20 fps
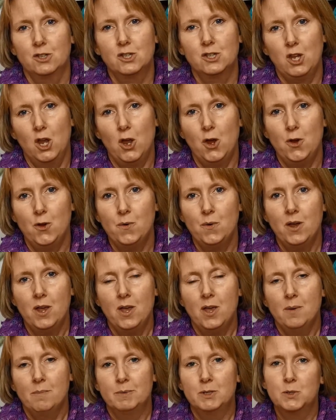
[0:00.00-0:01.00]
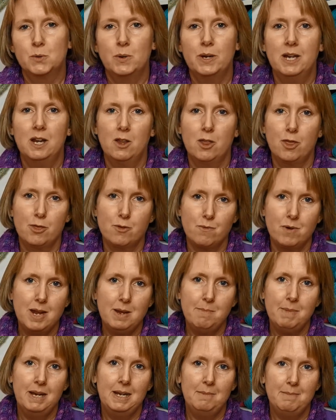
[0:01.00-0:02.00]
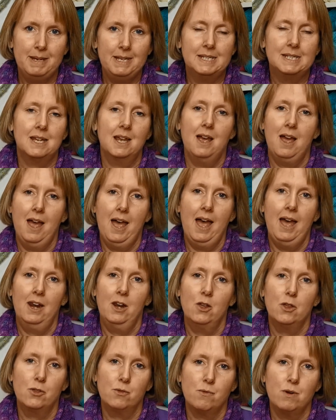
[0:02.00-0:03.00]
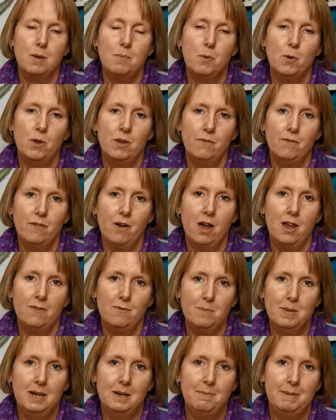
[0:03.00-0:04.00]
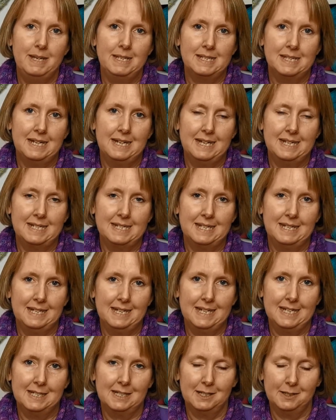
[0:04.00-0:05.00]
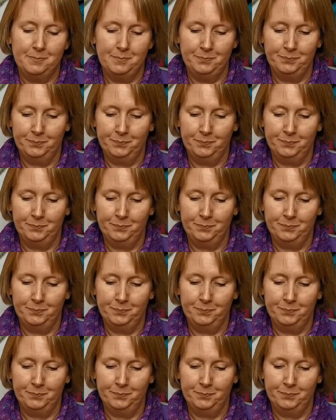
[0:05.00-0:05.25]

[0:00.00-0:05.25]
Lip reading: So between a 3mm and a 3.5mm knitting needle.